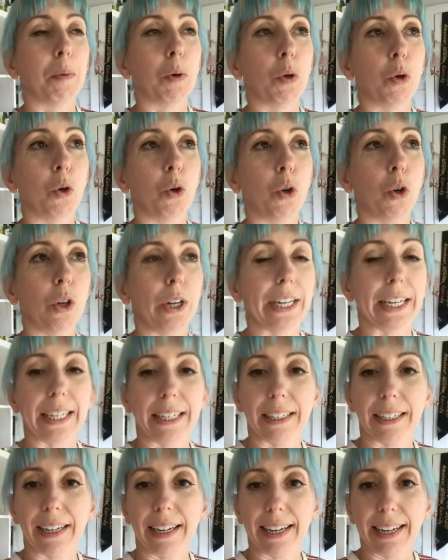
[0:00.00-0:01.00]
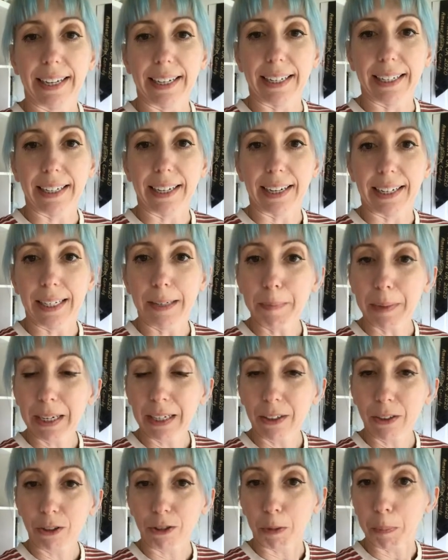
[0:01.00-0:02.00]
or in an
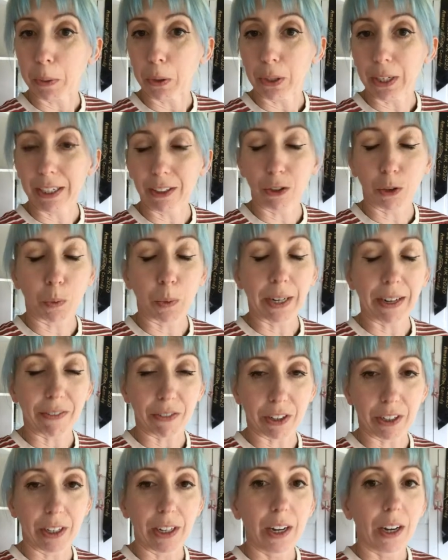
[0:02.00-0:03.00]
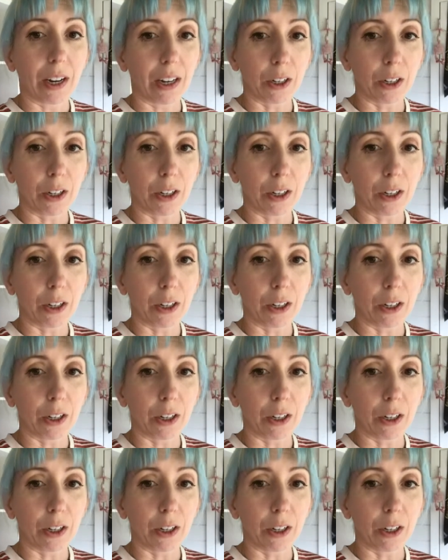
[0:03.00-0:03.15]
email or a podcast or whatever,